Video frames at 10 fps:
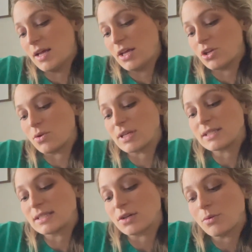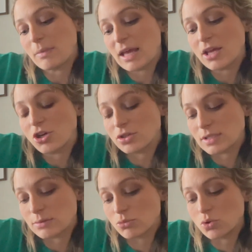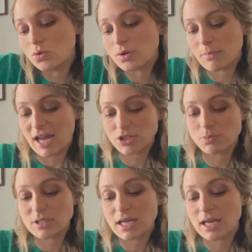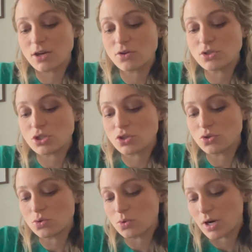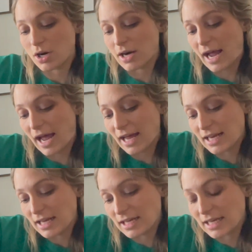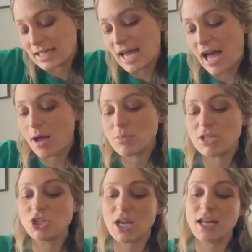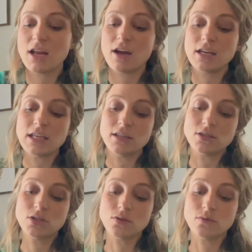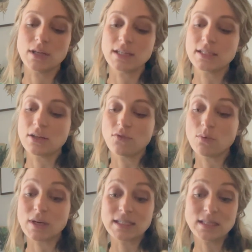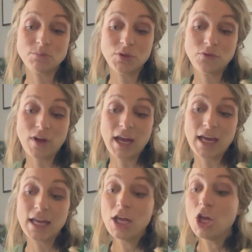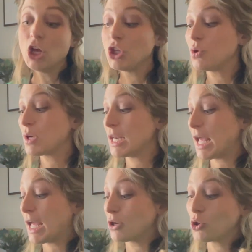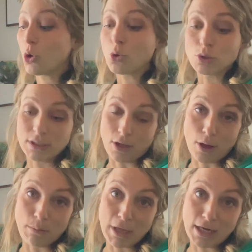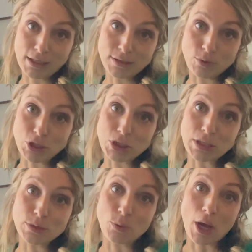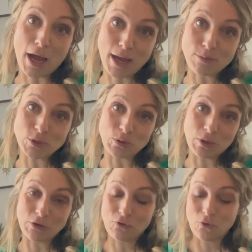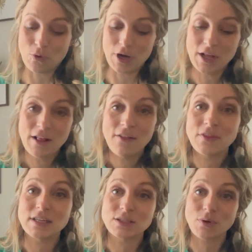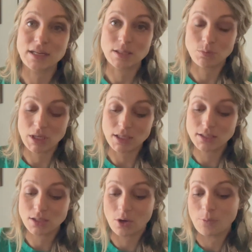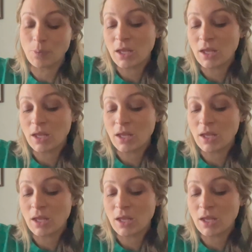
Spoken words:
You can still make your smooth mashed potatoes. You are adding cabbage and onion to this. And if you want to simplify it, you can add coleslaw mix, which is what I'm doing for this recipe. So